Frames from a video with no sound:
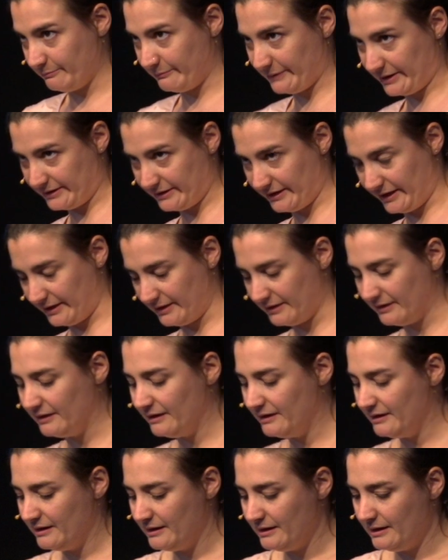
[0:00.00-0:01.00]
built in.
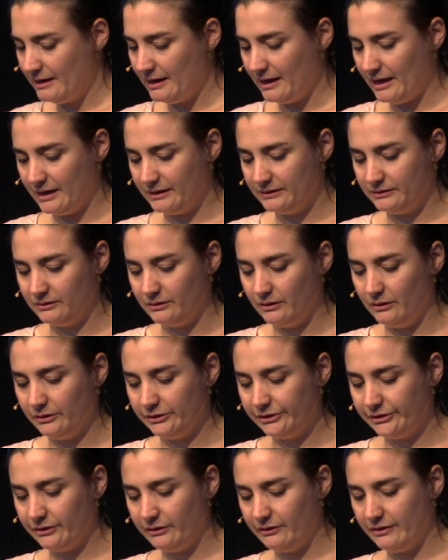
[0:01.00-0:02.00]
And
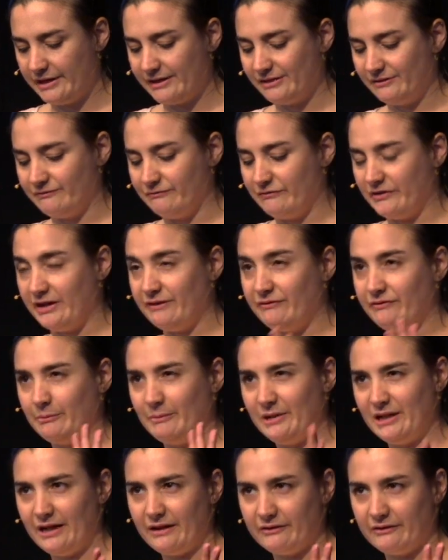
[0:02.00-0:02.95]
also, it's very familiar.